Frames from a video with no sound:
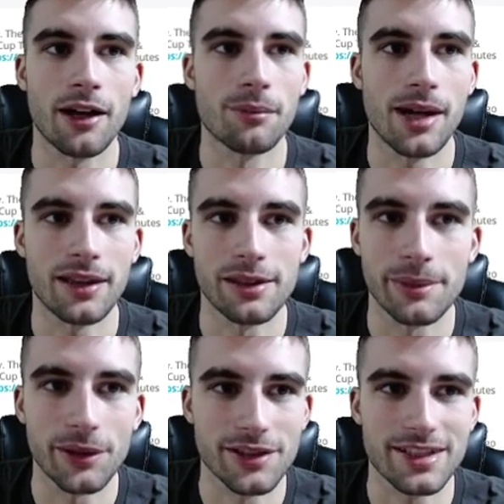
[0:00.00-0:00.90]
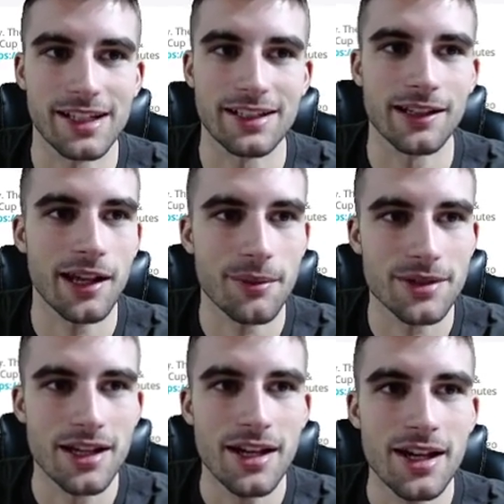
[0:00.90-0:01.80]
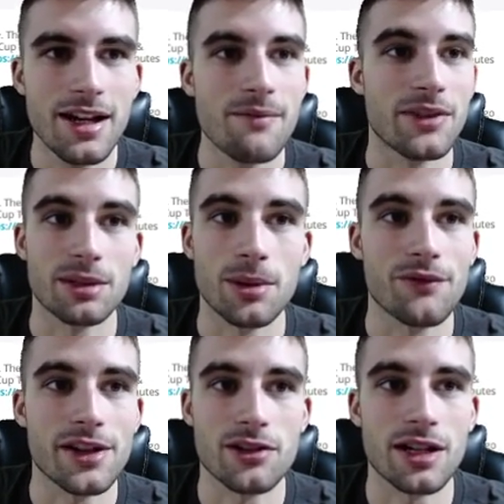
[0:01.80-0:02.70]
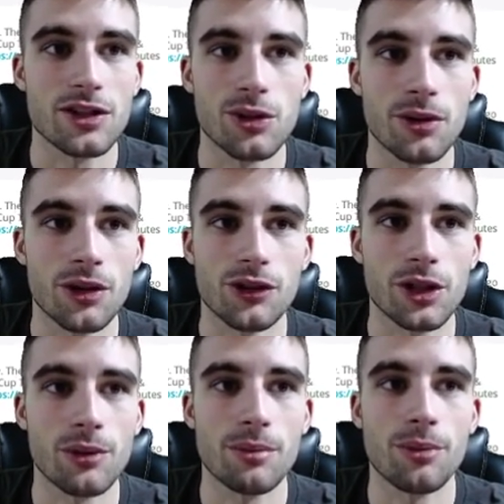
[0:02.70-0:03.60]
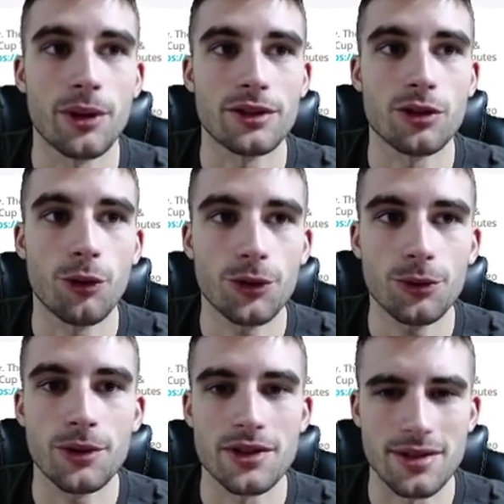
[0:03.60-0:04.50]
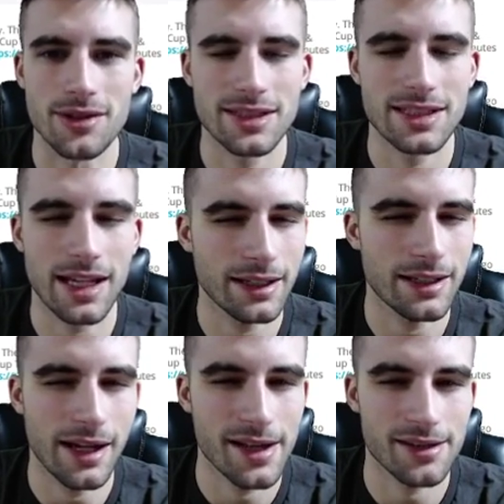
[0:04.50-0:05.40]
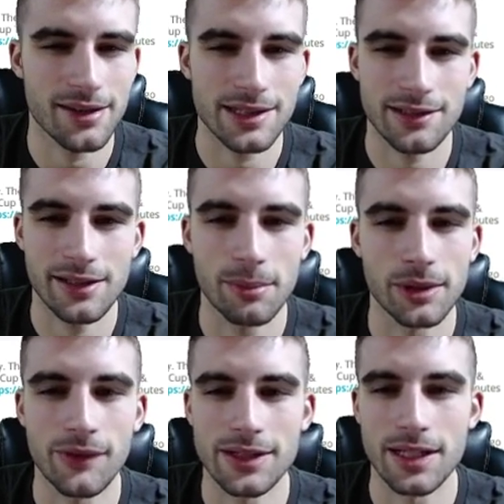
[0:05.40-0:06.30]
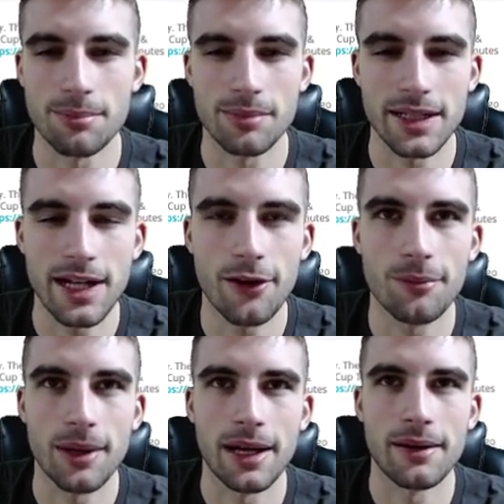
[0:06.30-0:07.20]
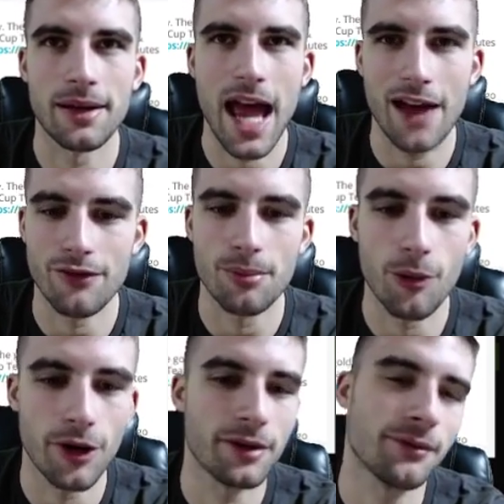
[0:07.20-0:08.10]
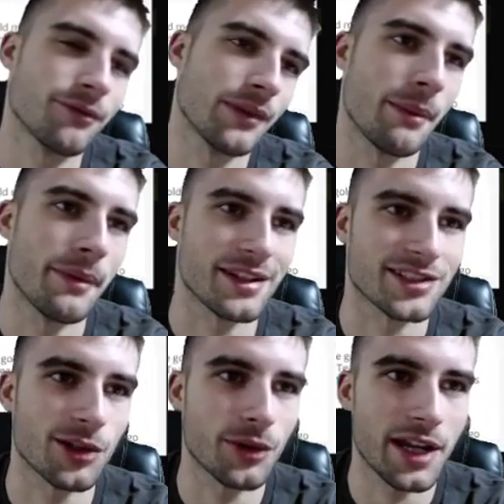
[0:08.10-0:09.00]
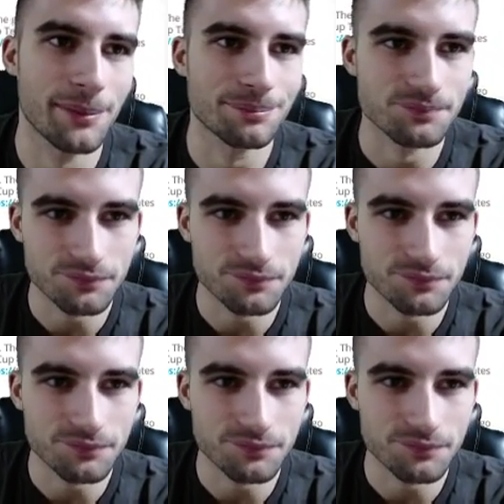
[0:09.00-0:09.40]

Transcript: on Bradley Beal to stay in games this one features a 231 point total, which is second highest on the slate. I believe it's getting beat out by half a point in that Minnesota game.